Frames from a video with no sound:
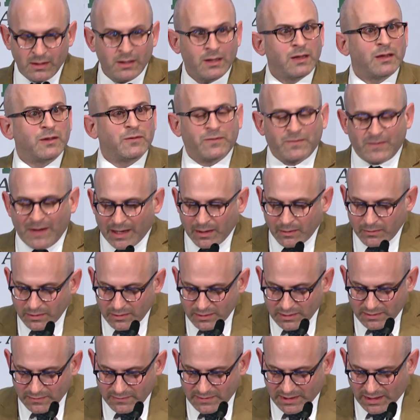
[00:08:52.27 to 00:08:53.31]
The
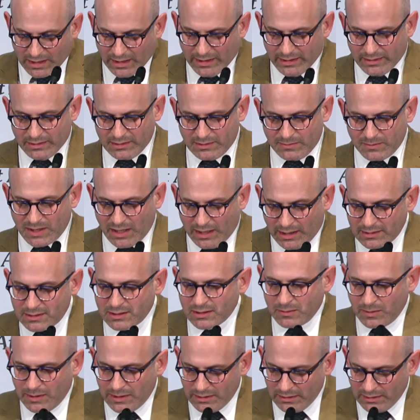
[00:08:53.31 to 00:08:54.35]
founders of Zionism
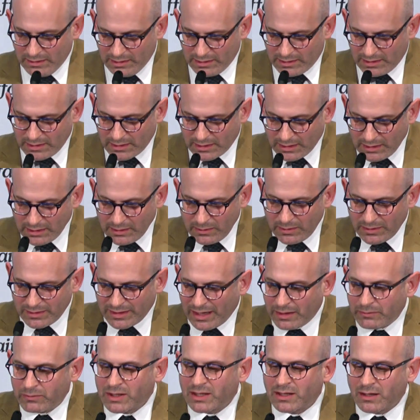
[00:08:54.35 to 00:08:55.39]
consequently concluded
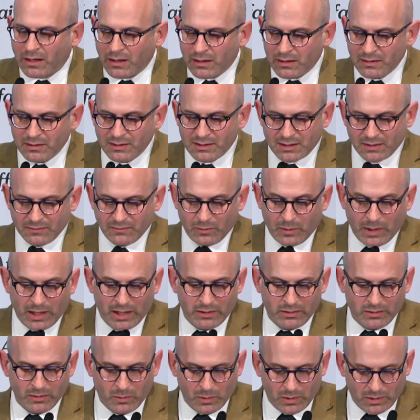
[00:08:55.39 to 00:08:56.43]
that regardless of where in
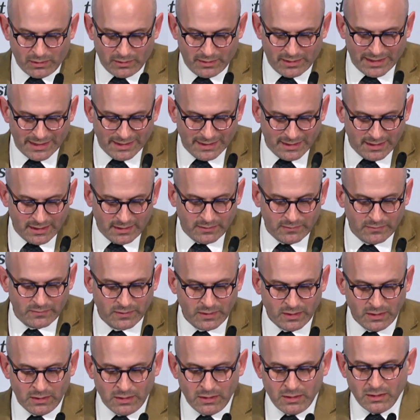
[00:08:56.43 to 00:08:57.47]
the world they live,
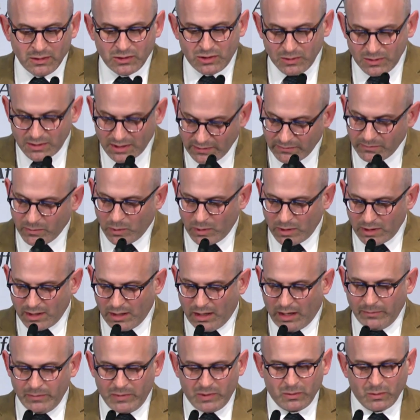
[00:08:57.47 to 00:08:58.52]
Jews have more in
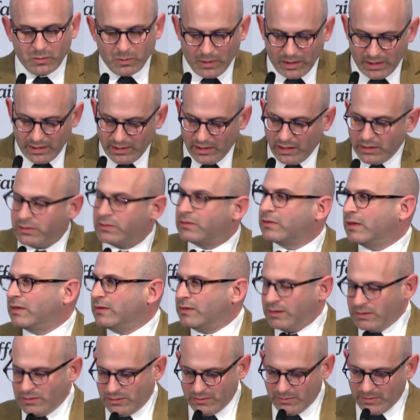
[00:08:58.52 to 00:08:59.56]
common with one another than they
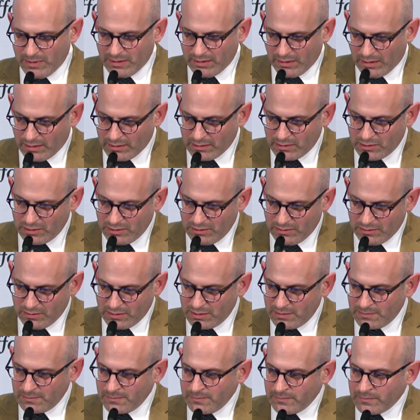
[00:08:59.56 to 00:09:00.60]
do with non-Jews.
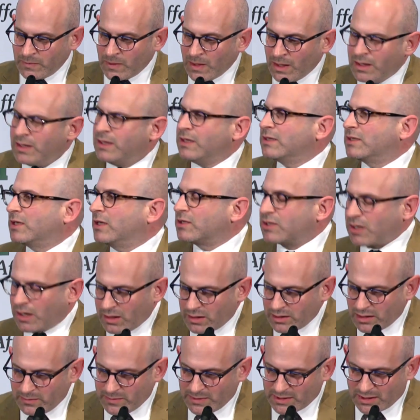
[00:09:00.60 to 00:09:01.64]
Such
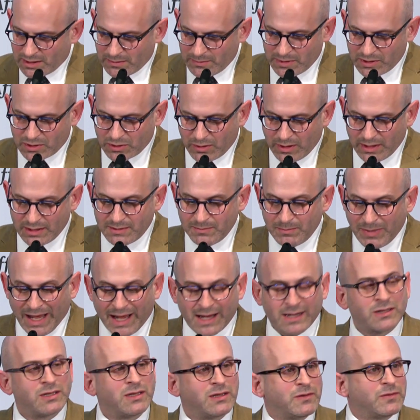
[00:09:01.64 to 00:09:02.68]
arguments can be traced
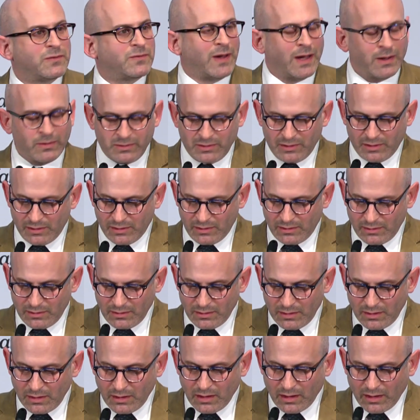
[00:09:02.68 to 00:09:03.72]
back to the founder
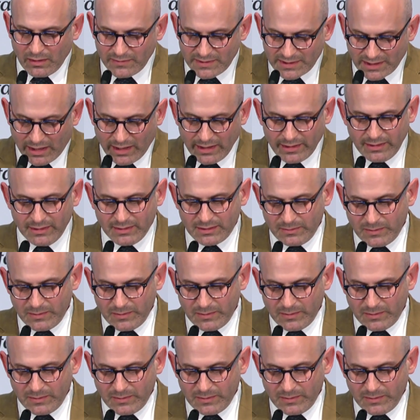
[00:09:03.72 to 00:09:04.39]
of Zionism